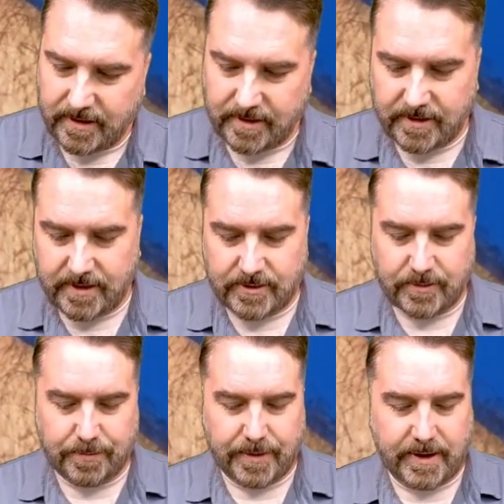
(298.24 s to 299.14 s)
things are
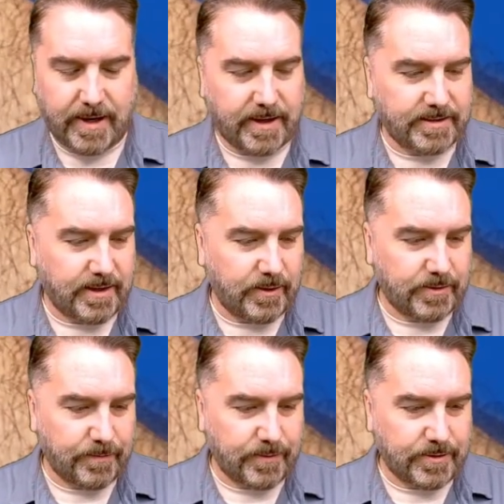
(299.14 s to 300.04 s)
pretty nice. I use them
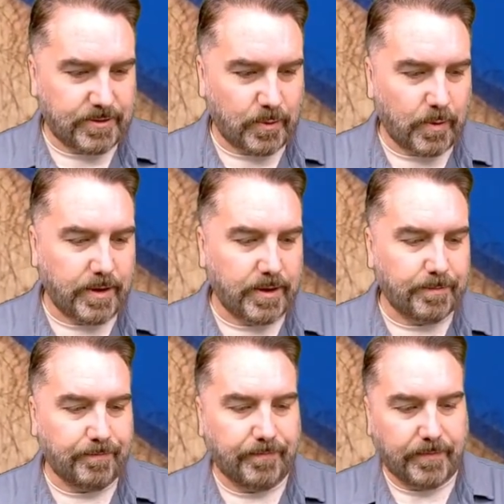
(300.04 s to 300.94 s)
for sorting,
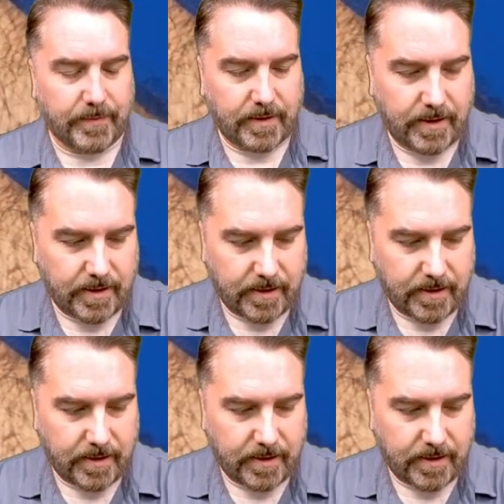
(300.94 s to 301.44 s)
and